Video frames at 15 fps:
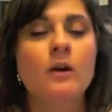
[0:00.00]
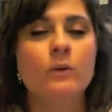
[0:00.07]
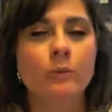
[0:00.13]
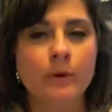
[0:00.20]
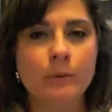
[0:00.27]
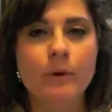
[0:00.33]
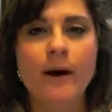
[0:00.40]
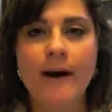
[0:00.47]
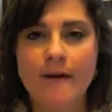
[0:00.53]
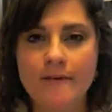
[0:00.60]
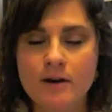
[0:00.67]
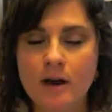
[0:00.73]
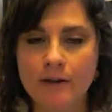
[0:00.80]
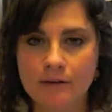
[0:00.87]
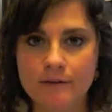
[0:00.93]
We will have
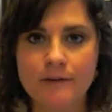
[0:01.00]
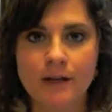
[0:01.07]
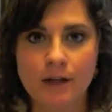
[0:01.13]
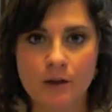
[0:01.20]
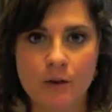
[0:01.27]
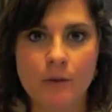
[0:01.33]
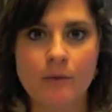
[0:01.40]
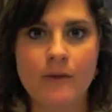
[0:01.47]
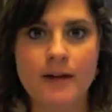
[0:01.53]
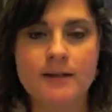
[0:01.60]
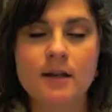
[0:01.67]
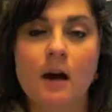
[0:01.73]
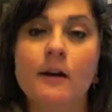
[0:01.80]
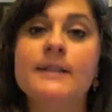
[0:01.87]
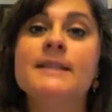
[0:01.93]
another video that
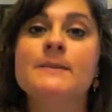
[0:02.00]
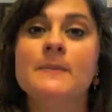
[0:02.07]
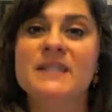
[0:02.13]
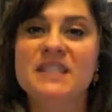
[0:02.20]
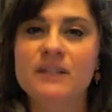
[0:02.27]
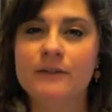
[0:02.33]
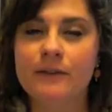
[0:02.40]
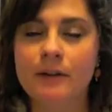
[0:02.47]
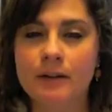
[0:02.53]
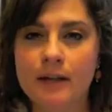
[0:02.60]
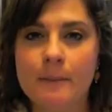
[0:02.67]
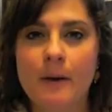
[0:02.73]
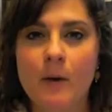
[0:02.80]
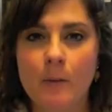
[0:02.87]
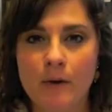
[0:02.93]
talks
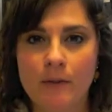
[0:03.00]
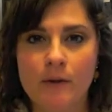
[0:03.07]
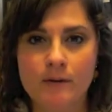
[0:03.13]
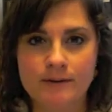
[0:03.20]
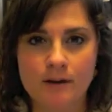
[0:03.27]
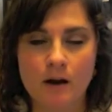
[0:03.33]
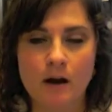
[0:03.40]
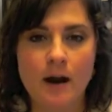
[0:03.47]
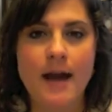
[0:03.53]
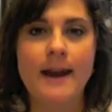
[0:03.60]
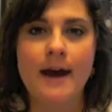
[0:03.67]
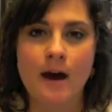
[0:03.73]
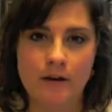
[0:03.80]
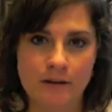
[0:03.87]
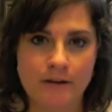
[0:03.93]
specifically about what those are
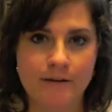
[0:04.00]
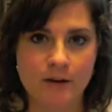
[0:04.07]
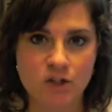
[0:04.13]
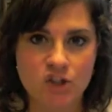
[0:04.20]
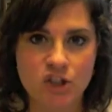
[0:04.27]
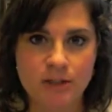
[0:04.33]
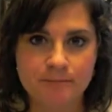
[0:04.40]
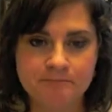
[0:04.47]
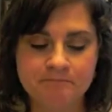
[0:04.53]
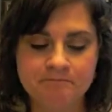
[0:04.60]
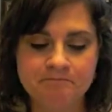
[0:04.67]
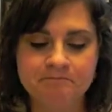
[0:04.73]
and how they function.